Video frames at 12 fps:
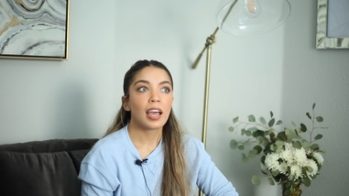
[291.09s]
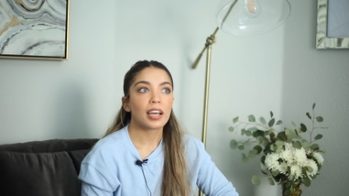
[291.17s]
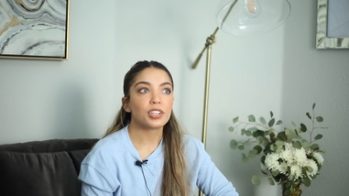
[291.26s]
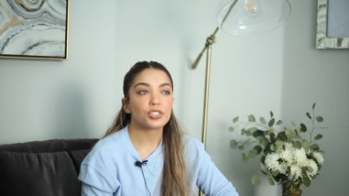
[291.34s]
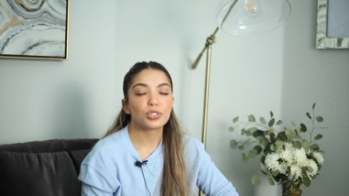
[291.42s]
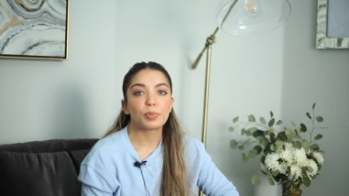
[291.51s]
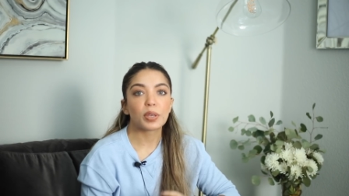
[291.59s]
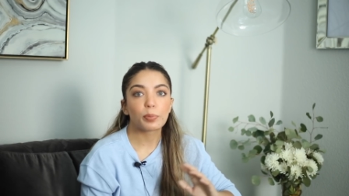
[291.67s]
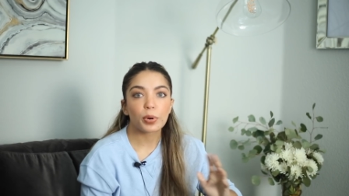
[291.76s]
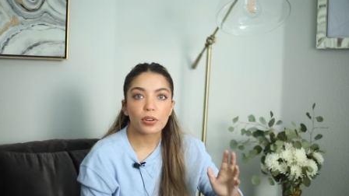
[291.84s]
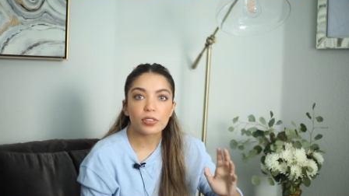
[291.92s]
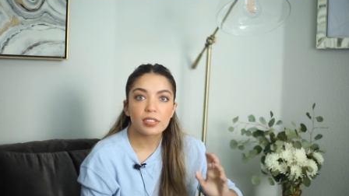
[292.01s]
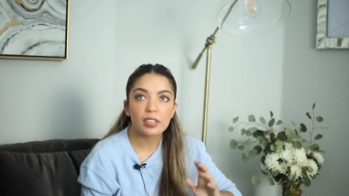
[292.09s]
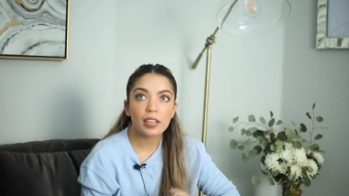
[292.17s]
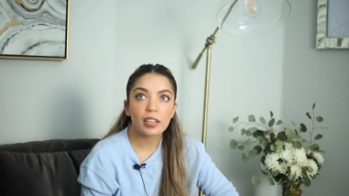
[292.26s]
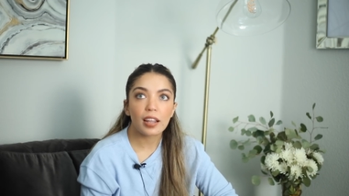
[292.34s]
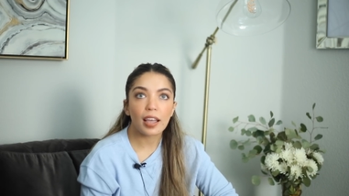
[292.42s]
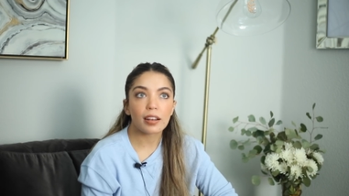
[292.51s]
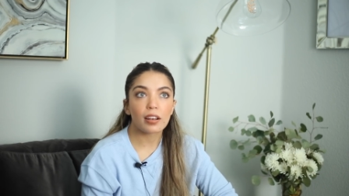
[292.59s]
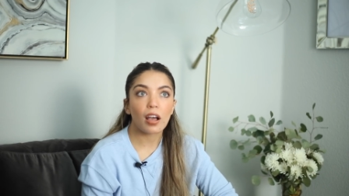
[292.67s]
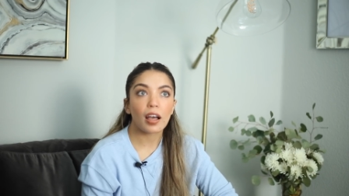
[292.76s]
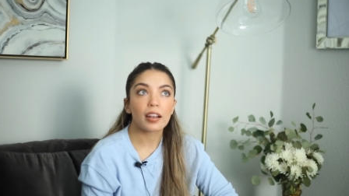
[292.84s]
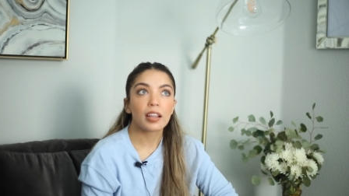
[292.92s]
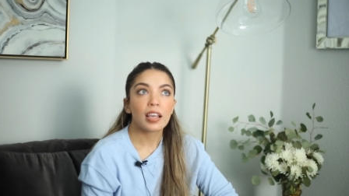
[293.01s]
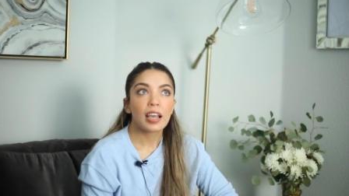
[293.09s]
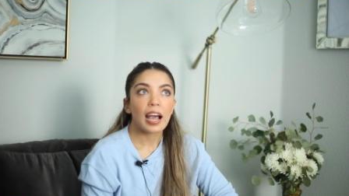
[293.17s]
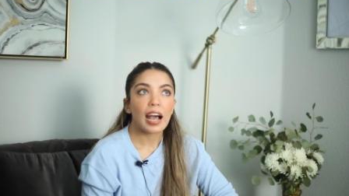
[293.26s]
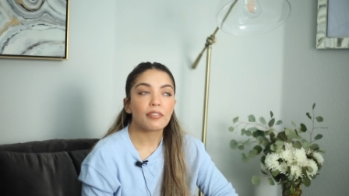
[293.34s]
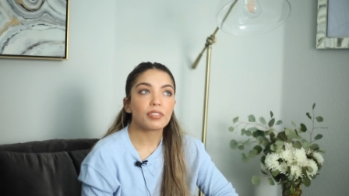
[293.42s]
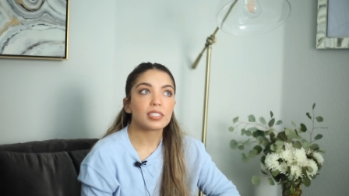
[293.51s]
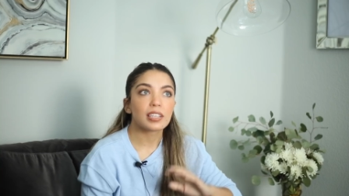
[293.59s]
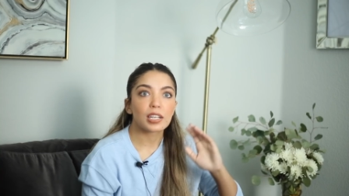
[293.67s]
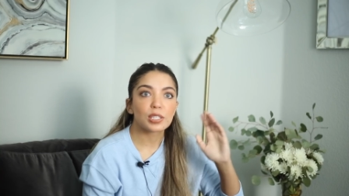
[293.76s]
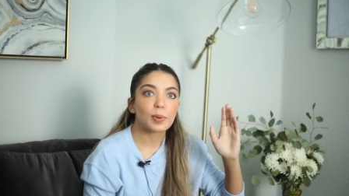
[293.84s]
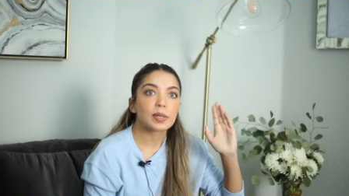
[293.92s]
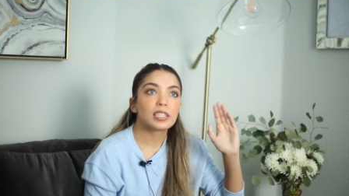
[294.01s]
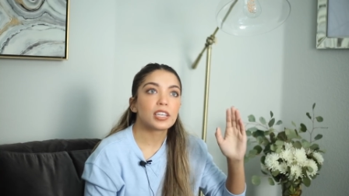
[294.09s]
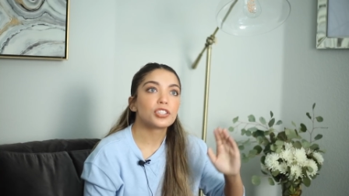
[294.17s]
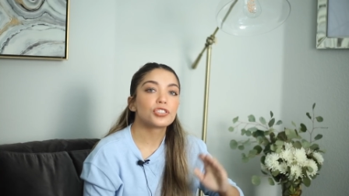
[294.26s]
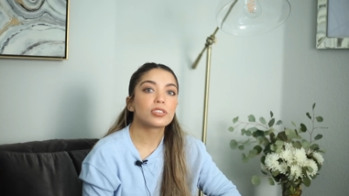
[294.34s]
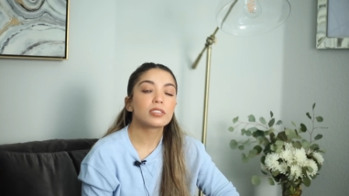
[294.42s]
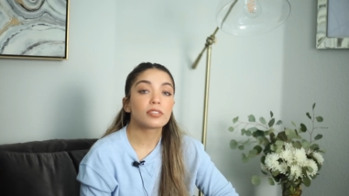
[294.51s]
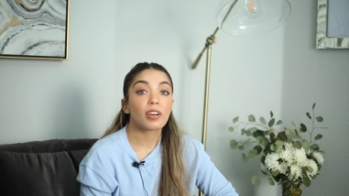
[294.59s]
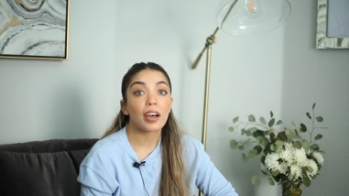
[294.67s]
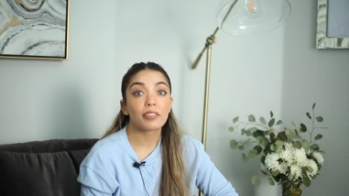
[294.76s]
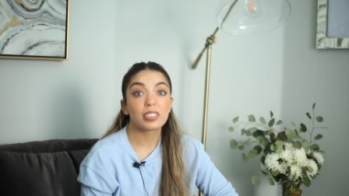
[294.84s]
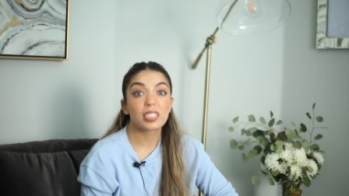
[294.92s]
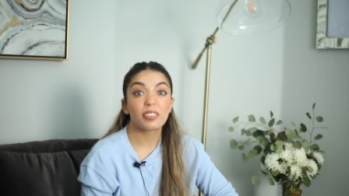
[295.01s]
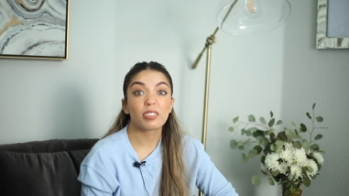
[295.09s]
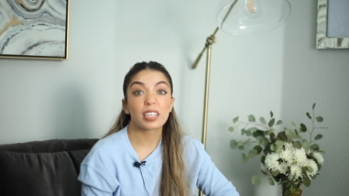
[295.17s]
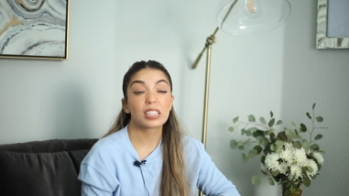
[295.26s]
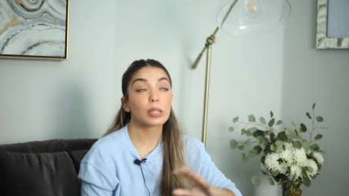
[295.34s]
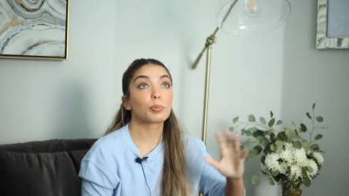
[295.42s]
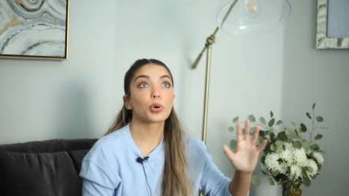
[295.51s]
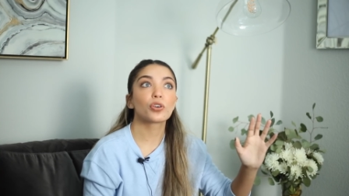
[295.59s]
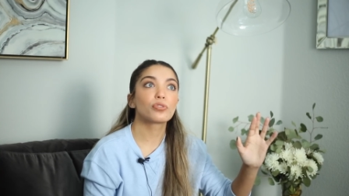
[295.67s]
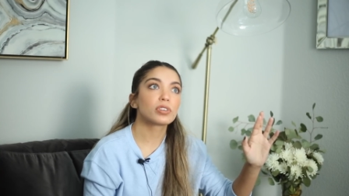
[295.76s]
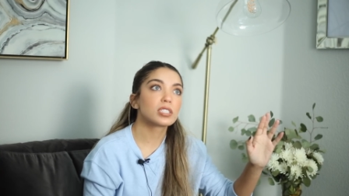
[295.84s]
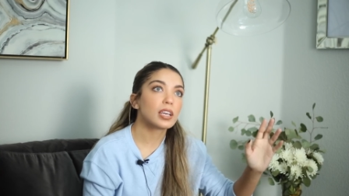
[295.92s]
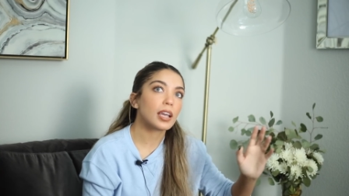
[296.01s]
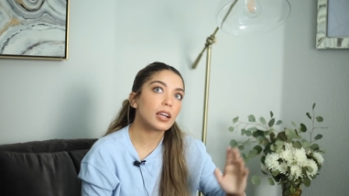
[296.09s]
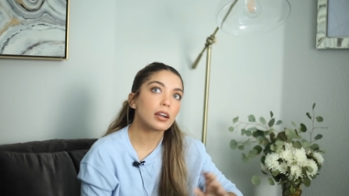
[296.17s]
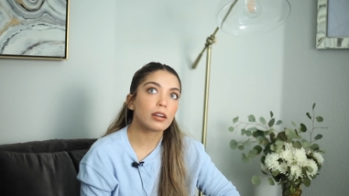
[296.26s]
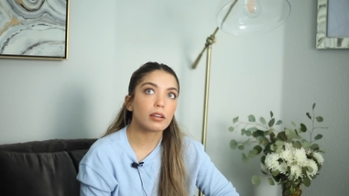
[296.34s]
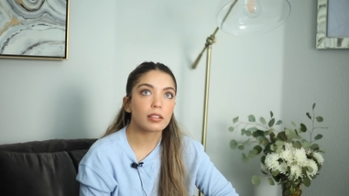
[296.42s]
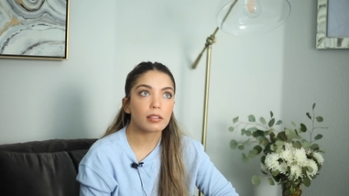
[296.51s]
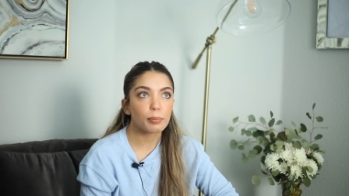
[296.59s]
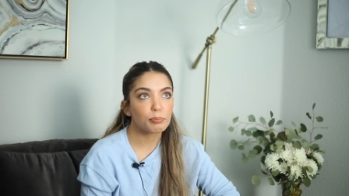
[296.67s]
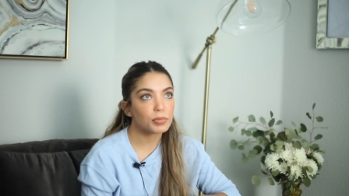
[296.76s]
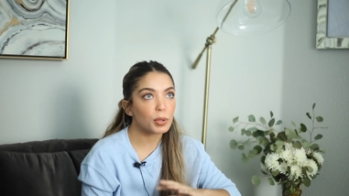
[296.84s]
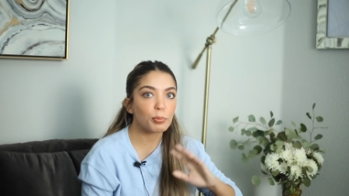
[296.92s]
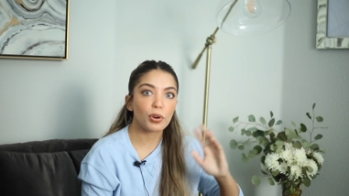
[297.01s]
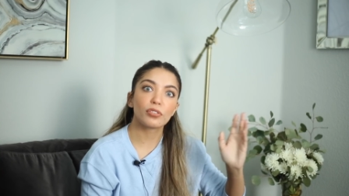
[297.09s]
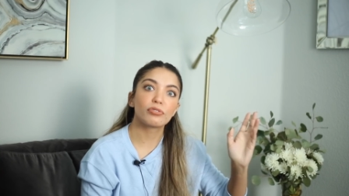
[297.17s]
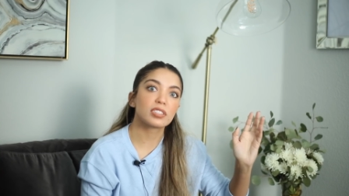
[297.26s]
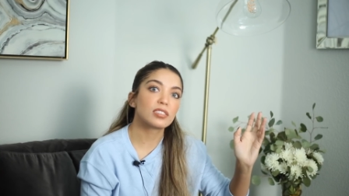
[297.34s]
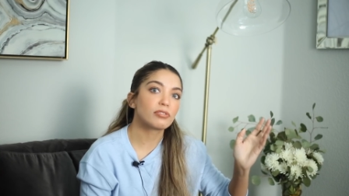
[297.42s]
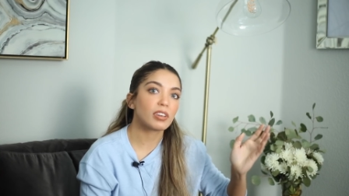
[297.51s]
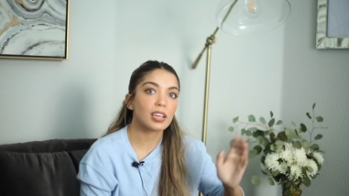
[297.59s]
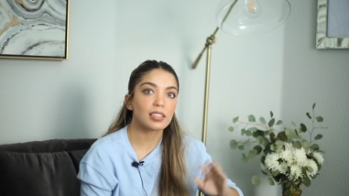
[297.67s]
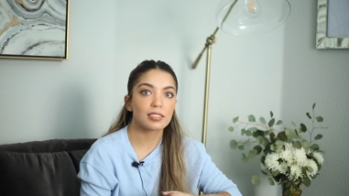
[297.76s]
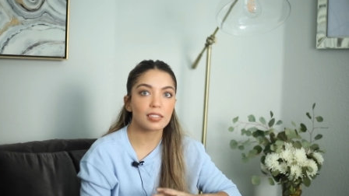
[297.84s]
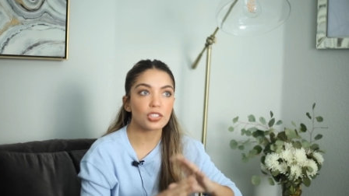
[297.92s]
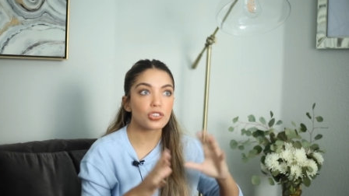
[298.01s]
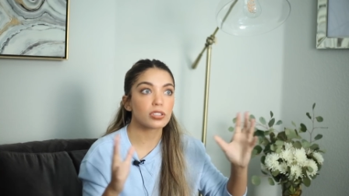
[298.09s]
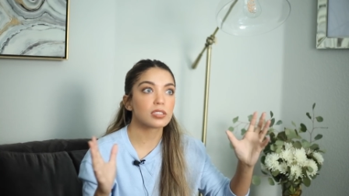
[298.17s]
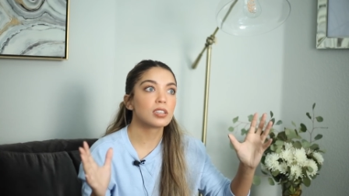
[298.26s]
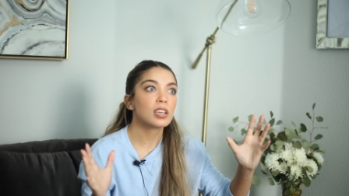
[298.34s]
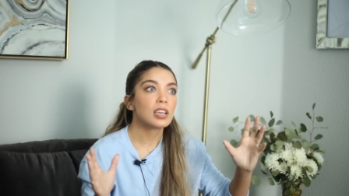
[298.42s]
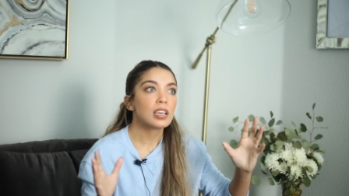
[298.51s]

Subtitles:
and just be a person and not have these expectations of having to have like the perfect hair and the perfect face, and just,